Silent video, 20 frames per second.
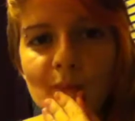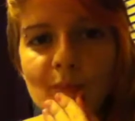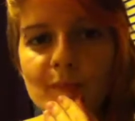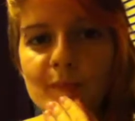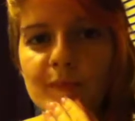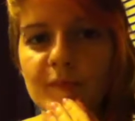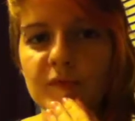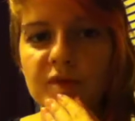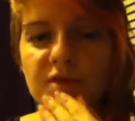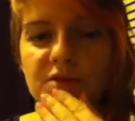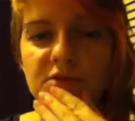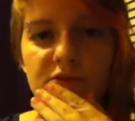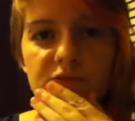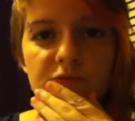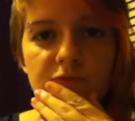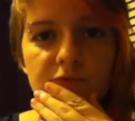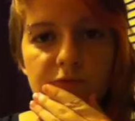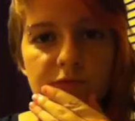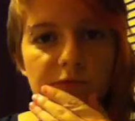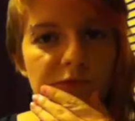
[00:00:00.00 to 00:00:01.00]
this
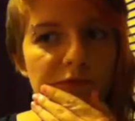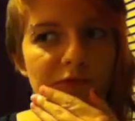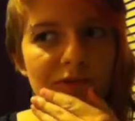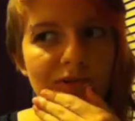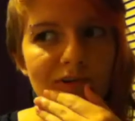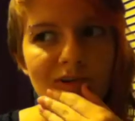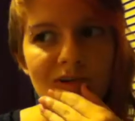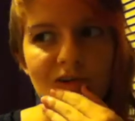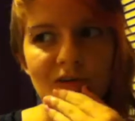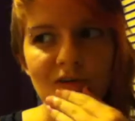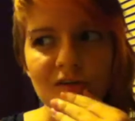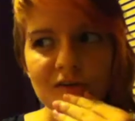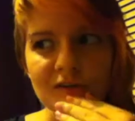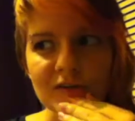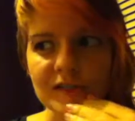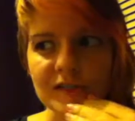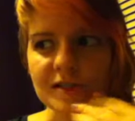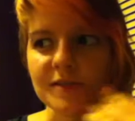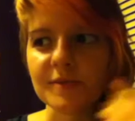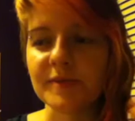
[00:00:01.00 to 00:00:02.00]
video is
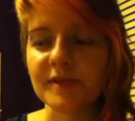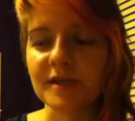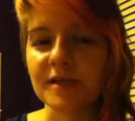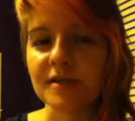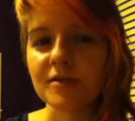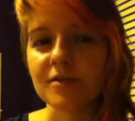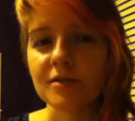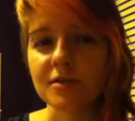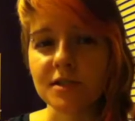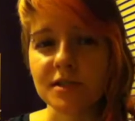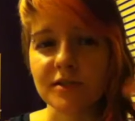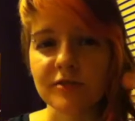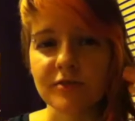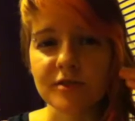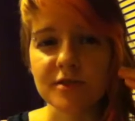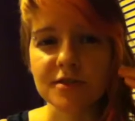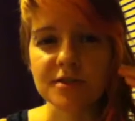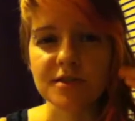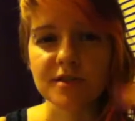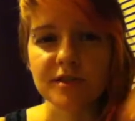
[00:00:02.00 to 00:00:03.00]
going to be a lot
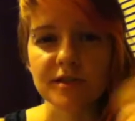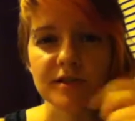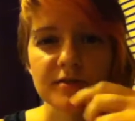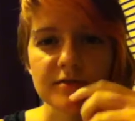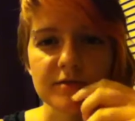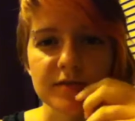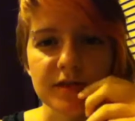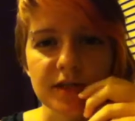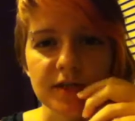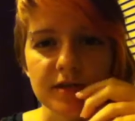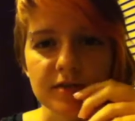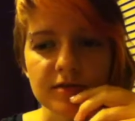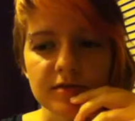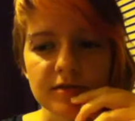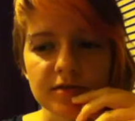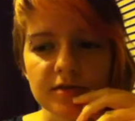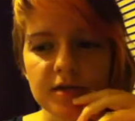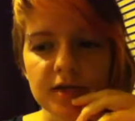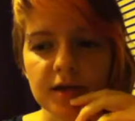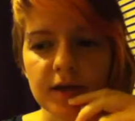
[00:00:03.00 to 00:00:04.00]
different to the other
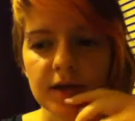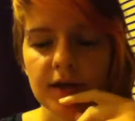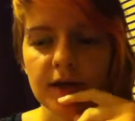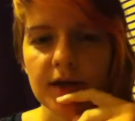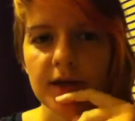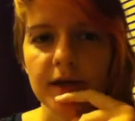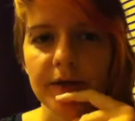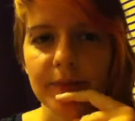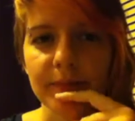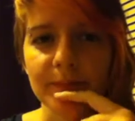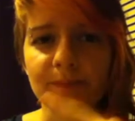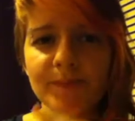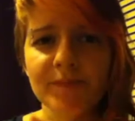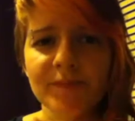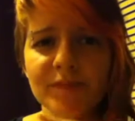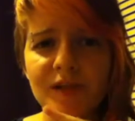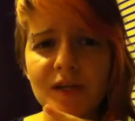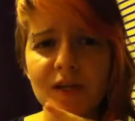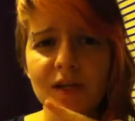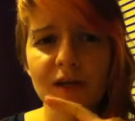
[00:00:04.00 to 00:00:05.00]
videos.
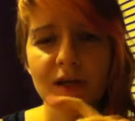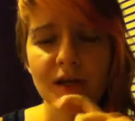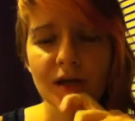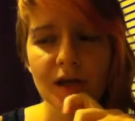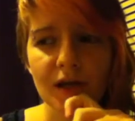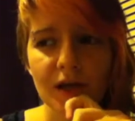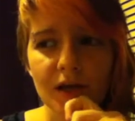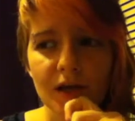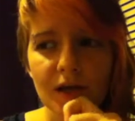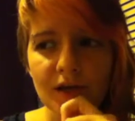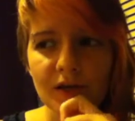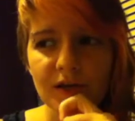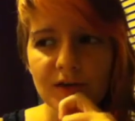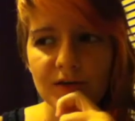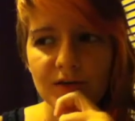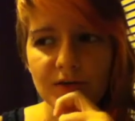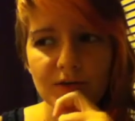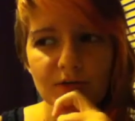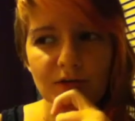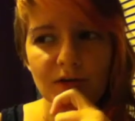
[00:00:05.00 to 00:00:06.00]

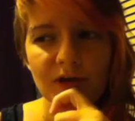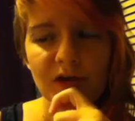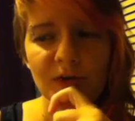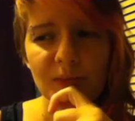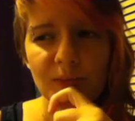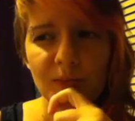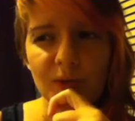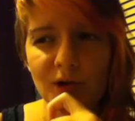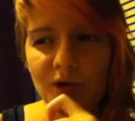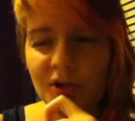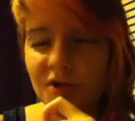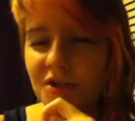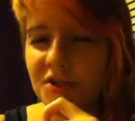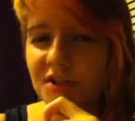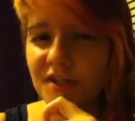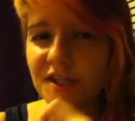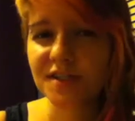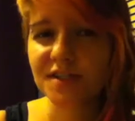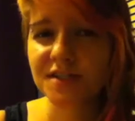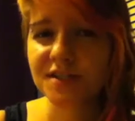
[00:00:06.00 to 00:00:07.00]
I
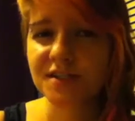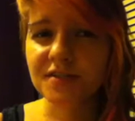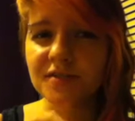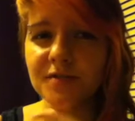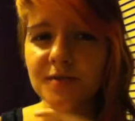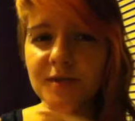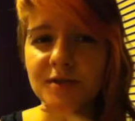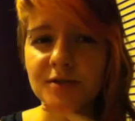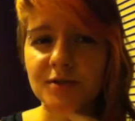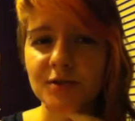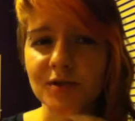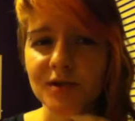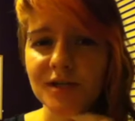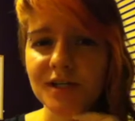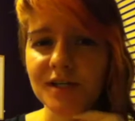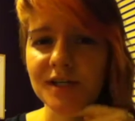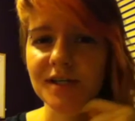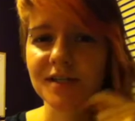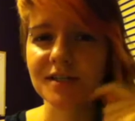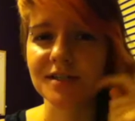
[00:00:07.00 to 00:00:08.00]
apologize if my
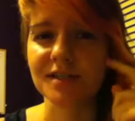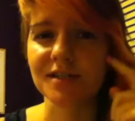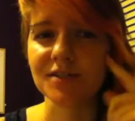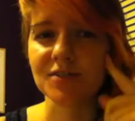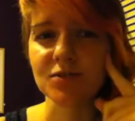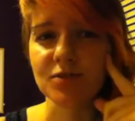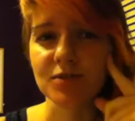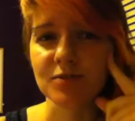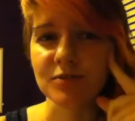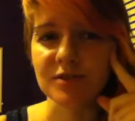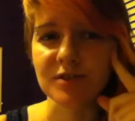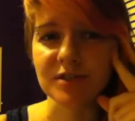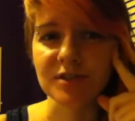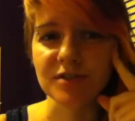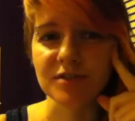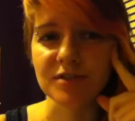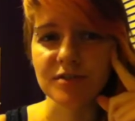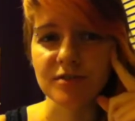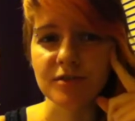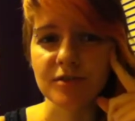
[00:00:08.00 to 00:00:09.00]
talking is actually really
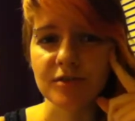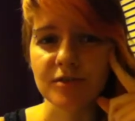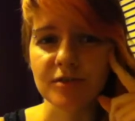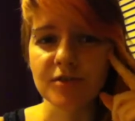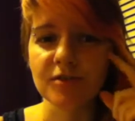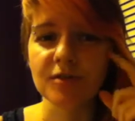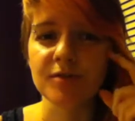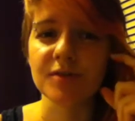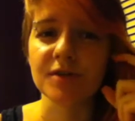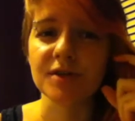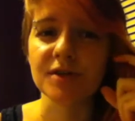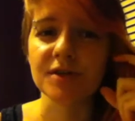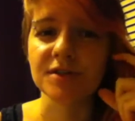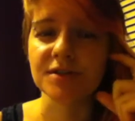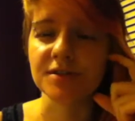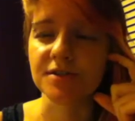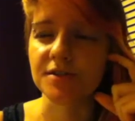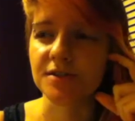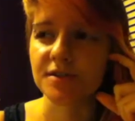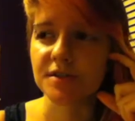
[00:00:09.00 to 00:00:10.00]
slow,
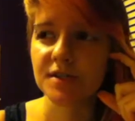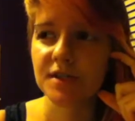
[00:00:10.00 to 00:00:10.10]
because